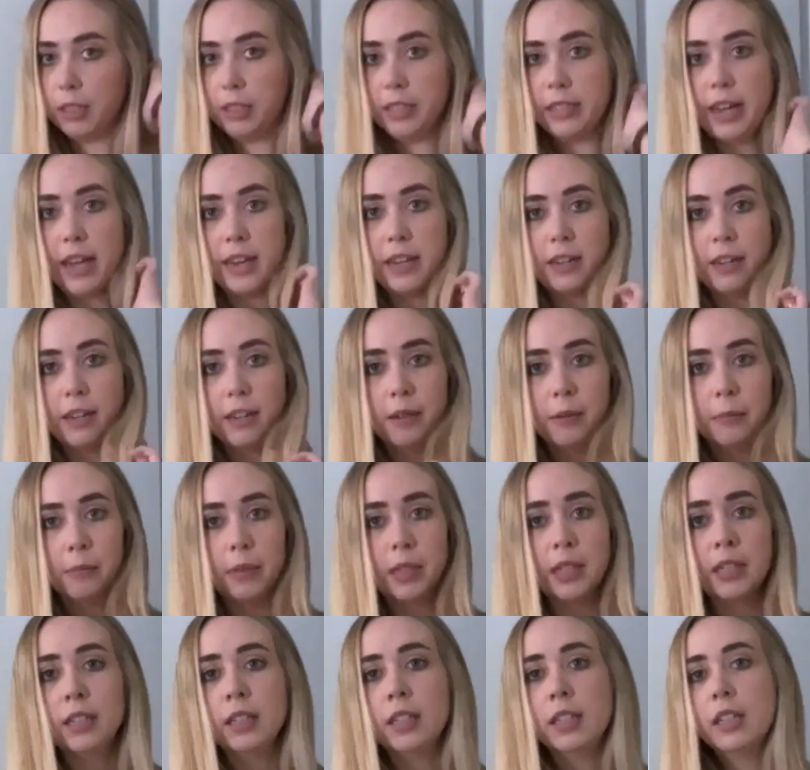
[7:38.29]
denim.
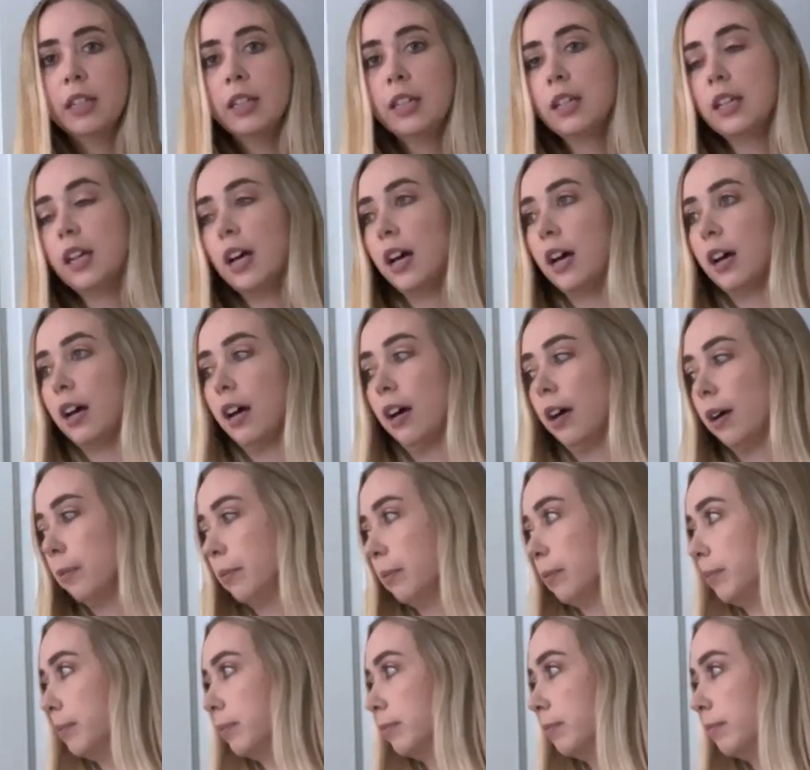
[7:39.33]

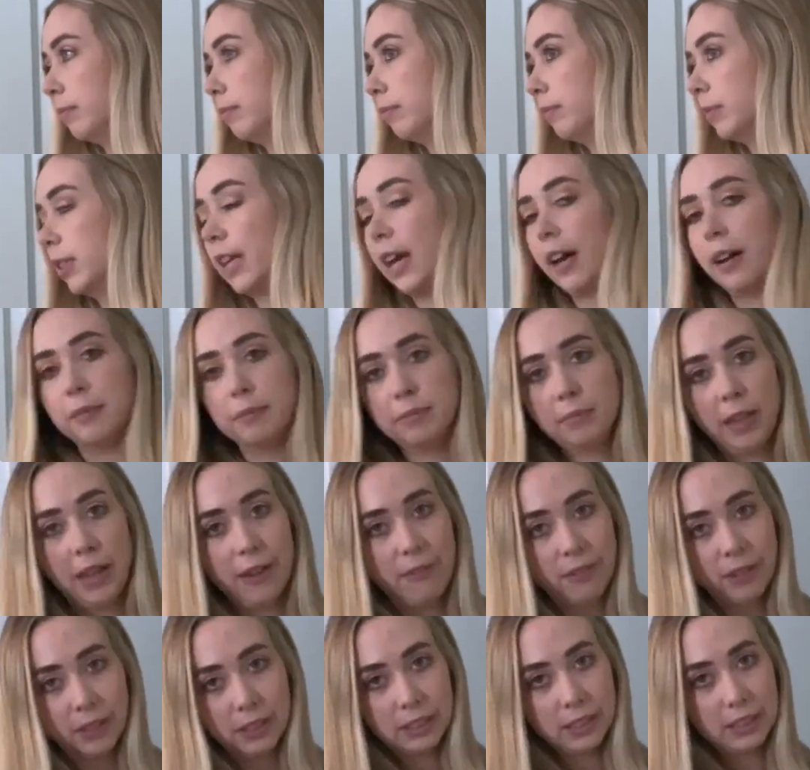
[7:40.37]
Yeah, I
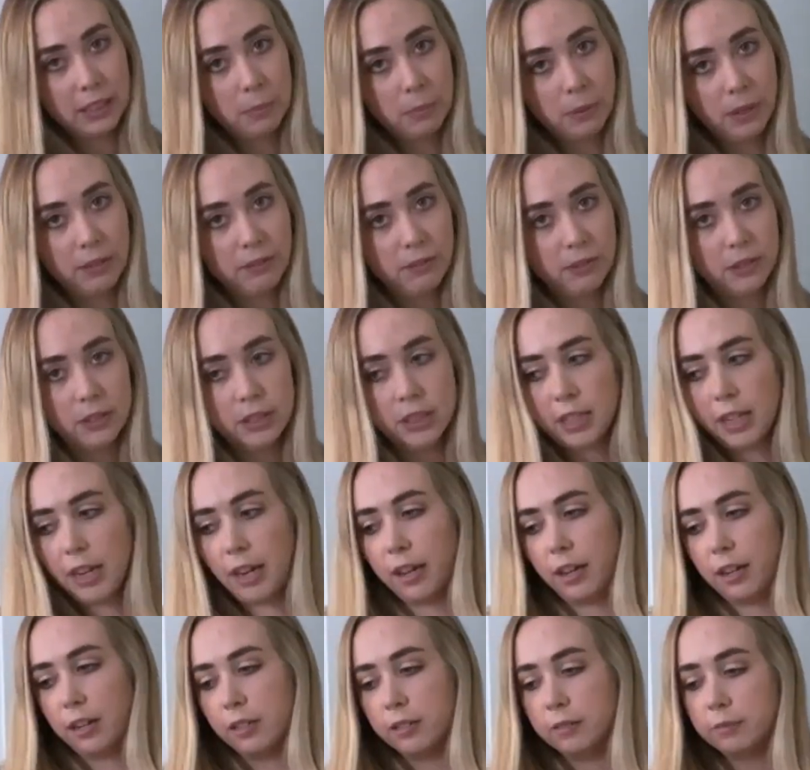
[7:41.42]
feel like this is pretty
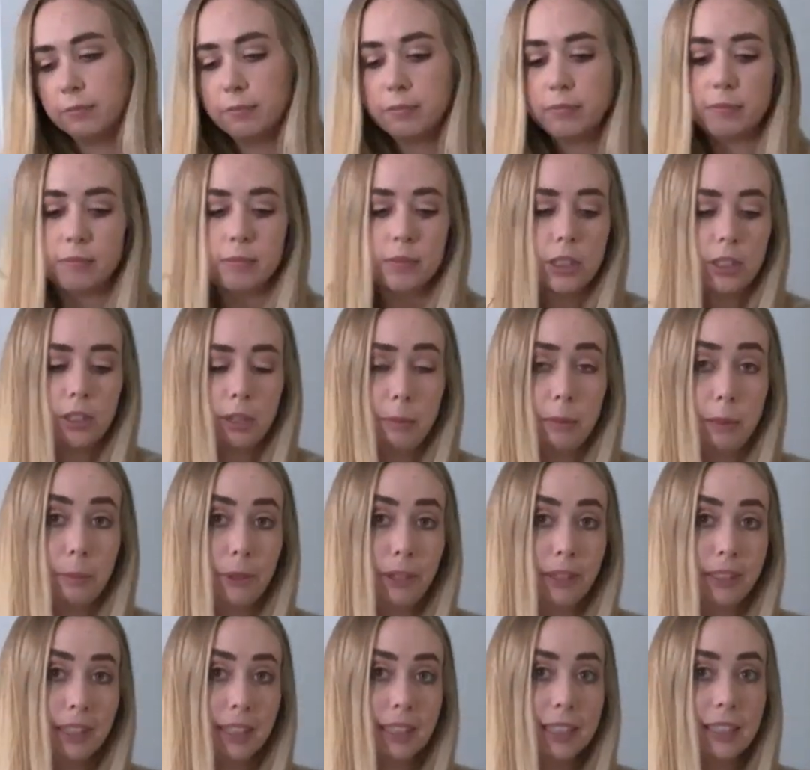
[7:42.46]
versatile. So I'm gonna
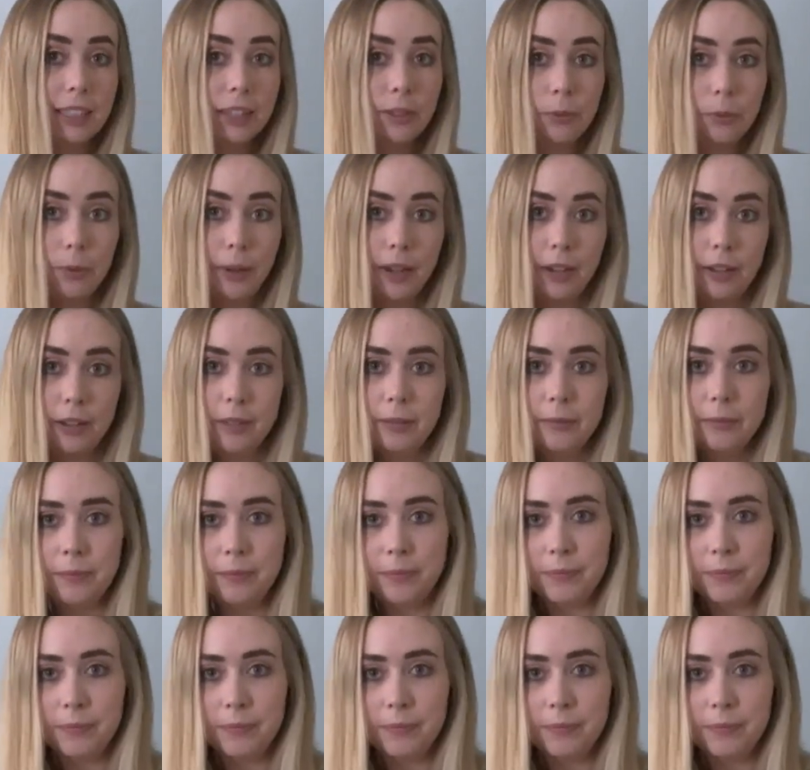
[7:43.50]
bring this as well.